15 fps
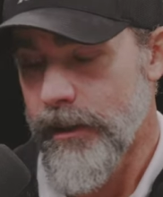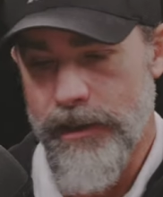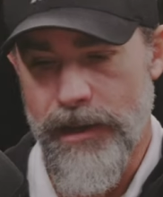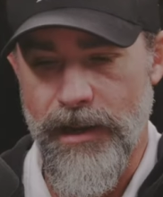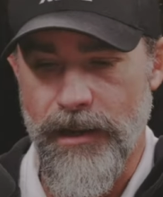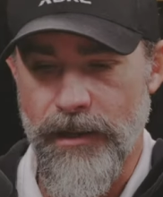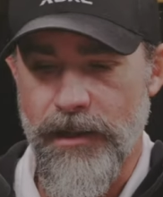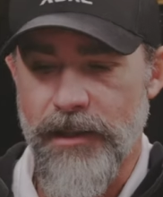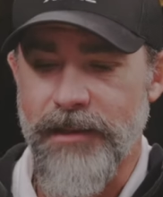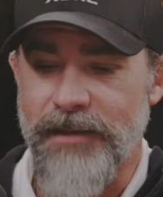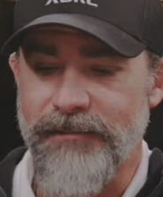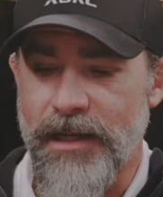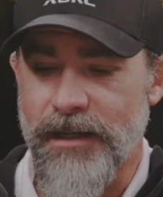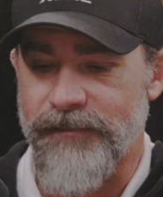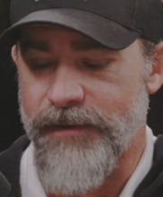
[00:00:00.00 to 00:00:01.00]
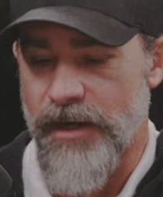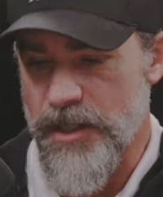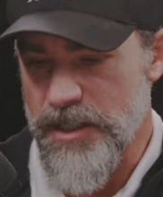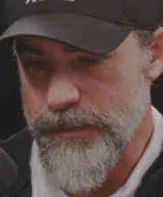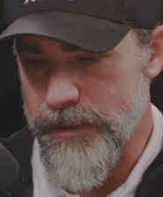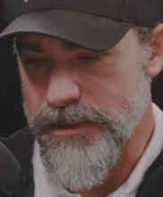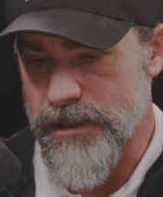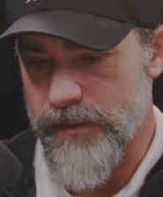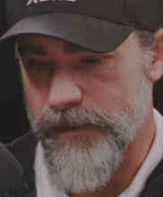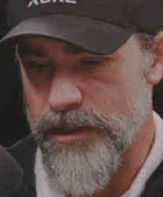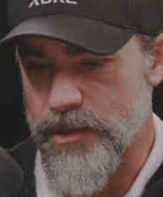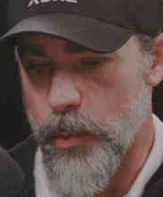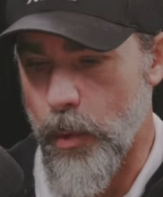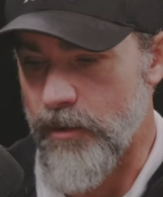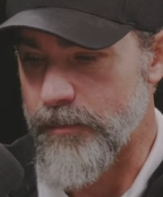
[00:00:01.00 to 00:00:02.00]
And they've got a very
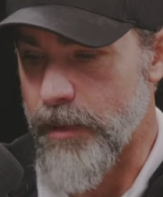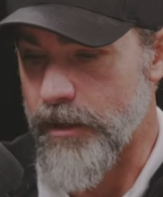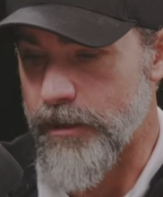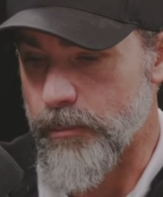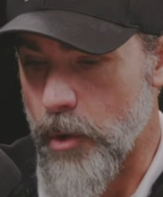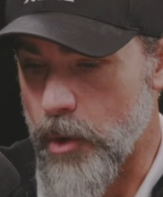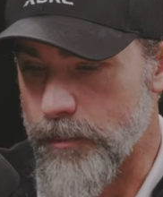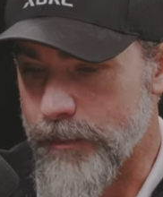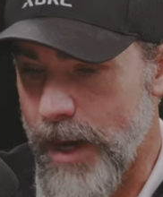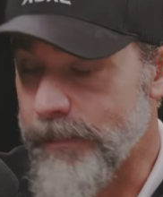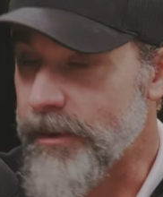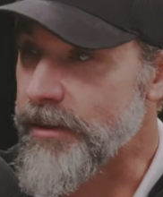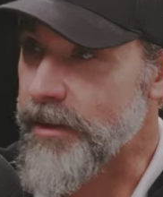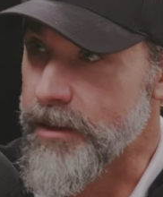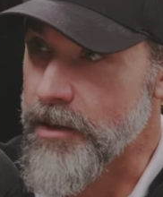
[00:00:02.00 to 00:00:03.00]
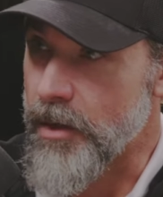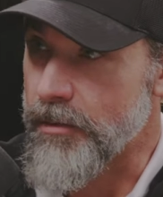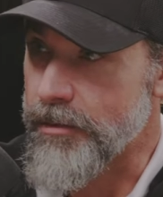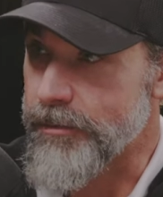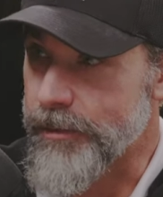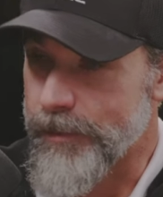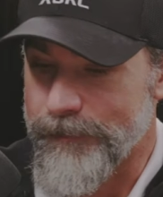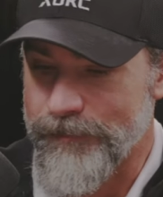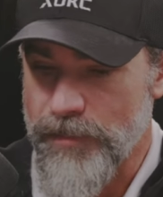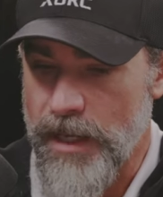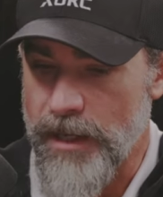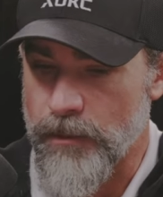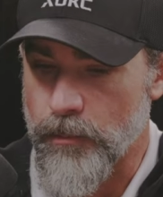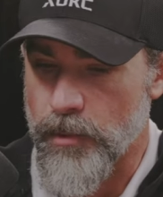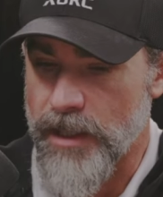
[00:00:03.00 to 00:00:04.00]
specific 12 month roadmap that they go through.
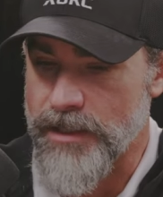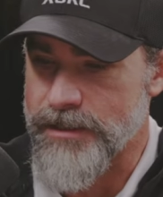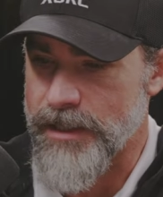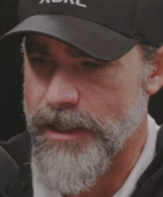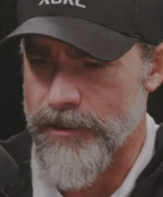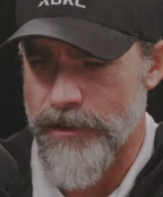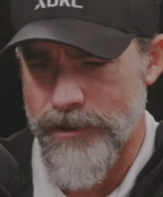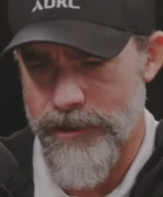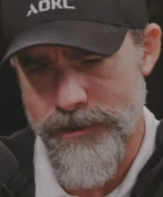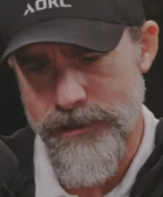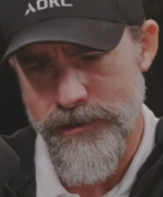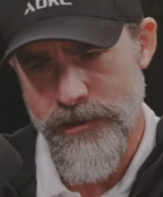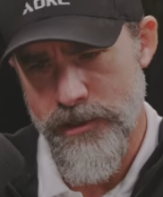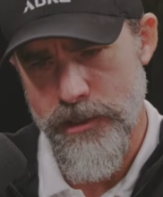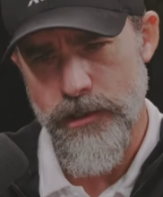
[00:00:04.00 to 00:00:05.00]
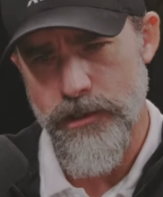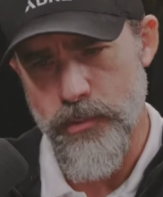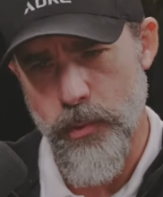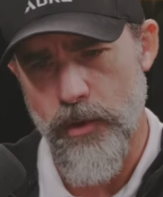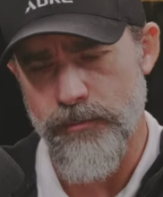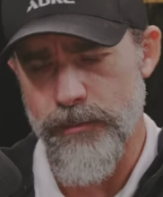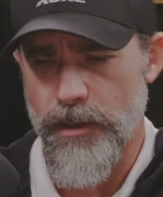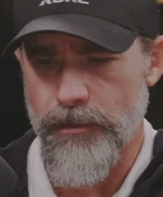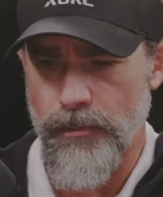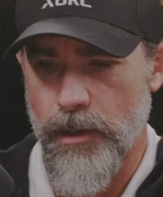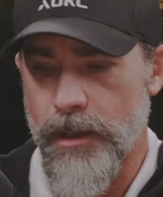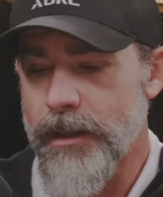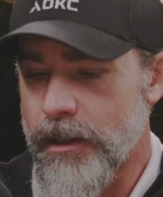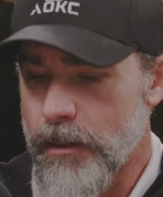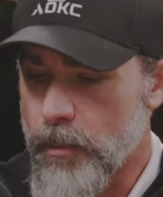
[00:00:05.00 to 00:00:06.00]
And we're not saying that this is the 12 month,
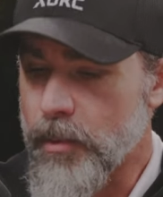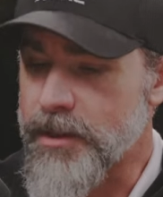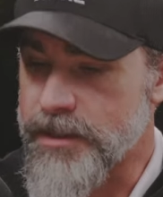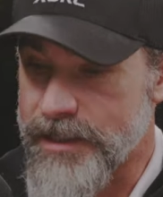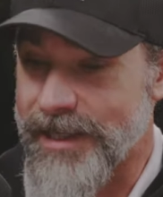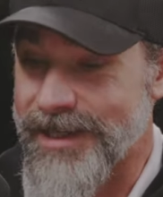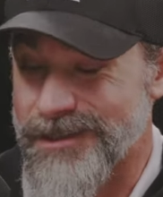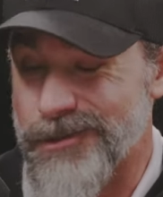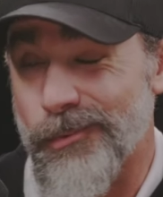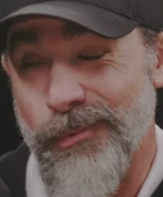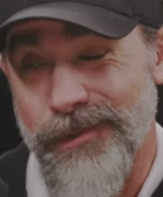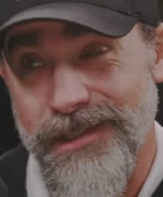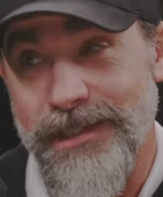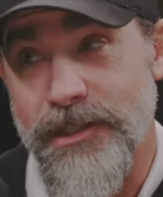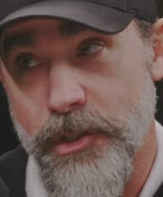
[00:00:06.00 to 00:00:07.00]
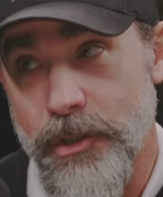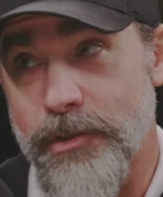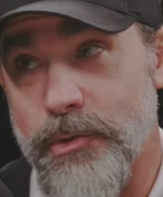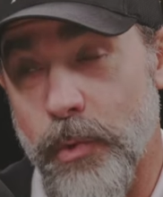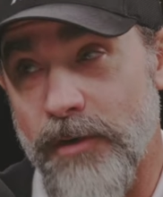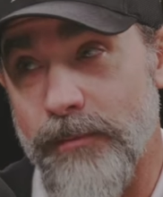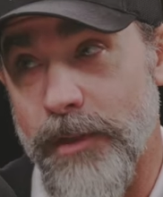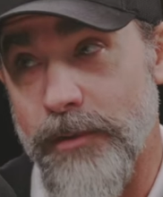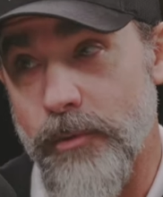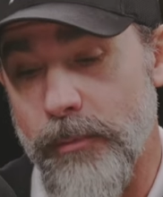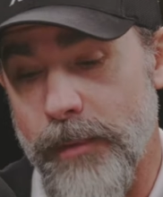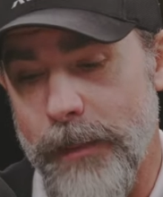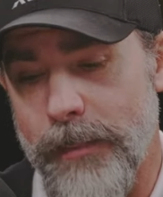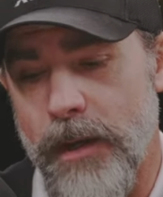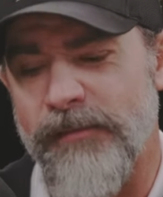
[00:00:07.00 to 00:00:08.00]
we're just saying it's a really good 12 month
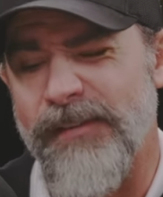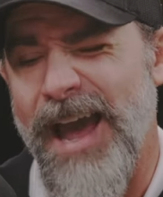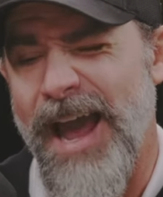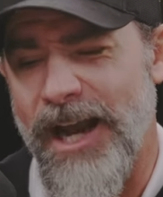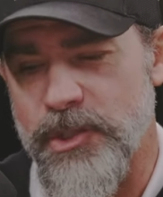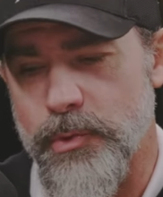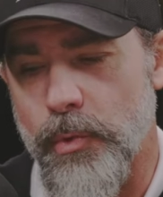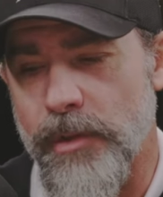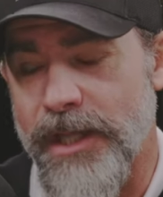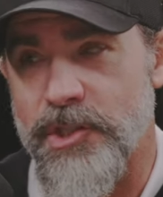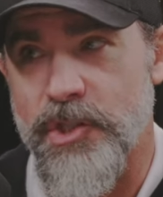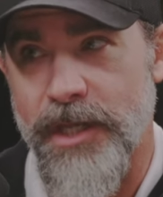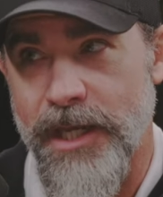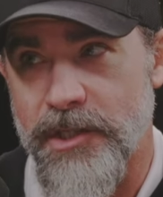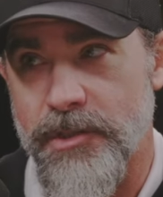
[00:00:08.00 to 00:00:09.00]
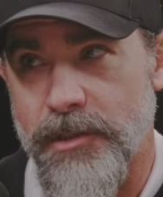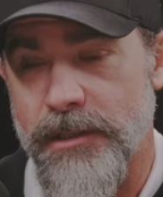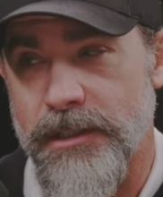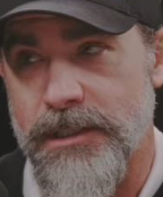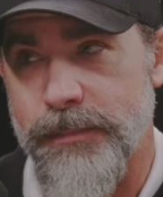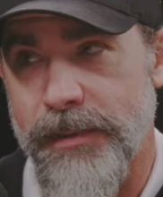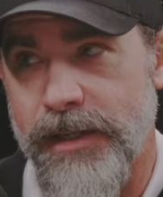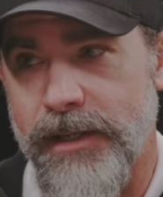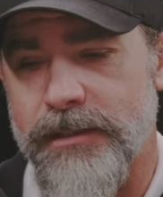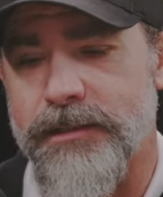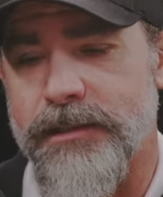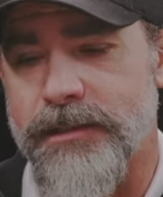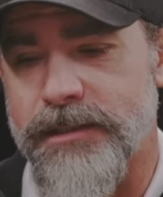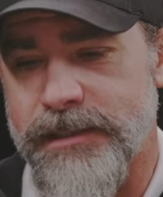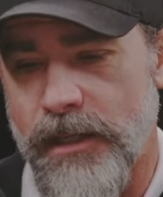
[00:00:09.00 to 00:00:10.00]
roadmap of actual educational experience.
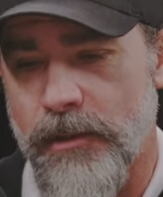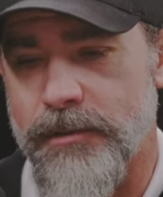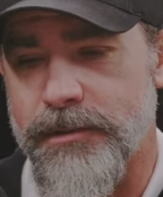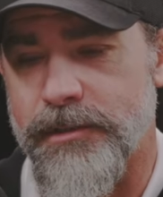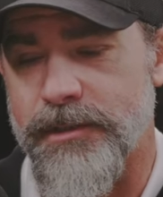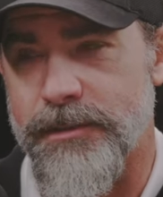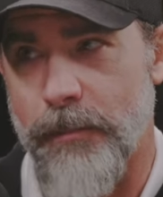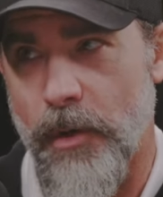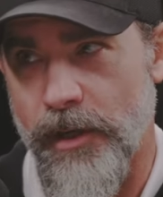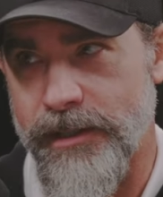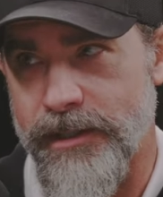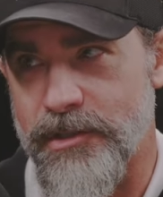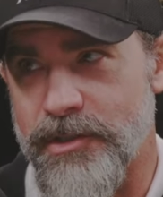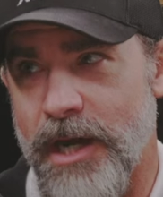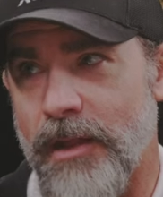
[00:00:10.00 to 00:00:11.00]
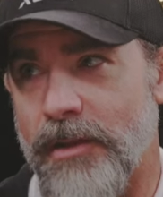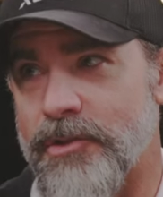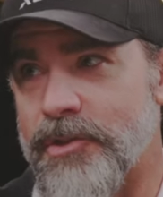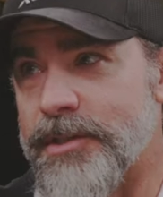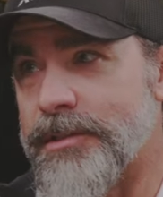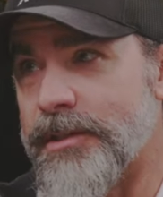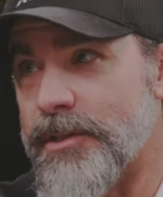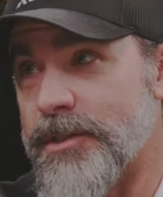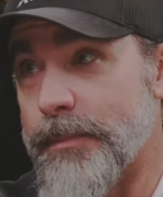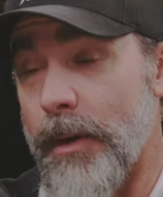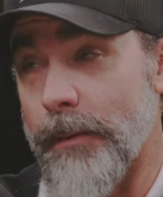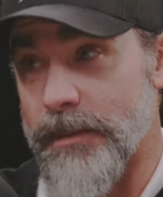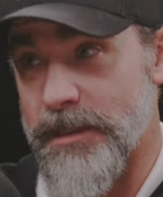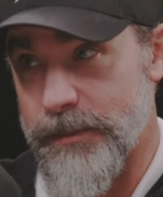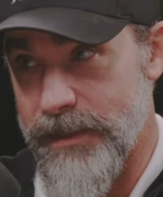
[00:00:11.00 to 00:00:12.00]
There's sales, there's marketing challenges, there's
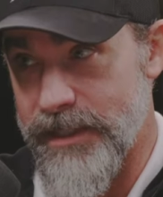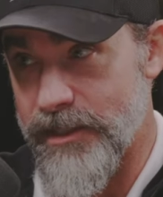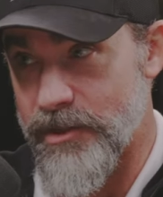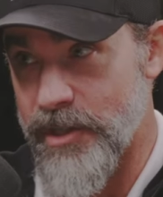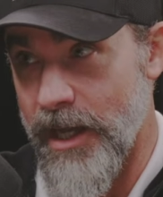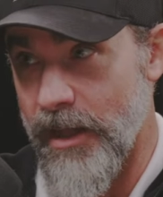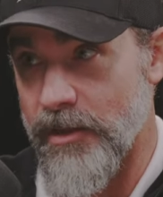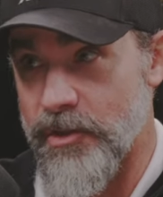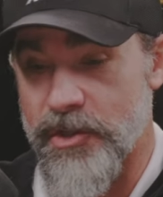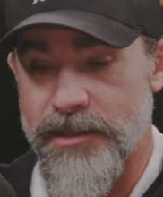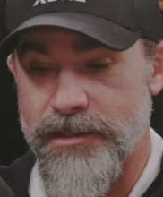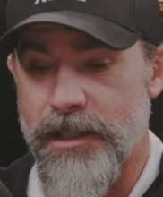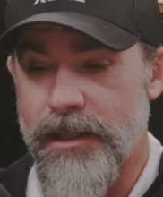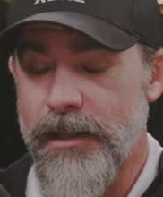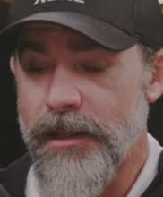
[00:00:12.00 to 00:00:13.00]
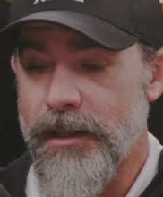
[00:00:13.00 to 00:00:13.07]
public speaking challenges.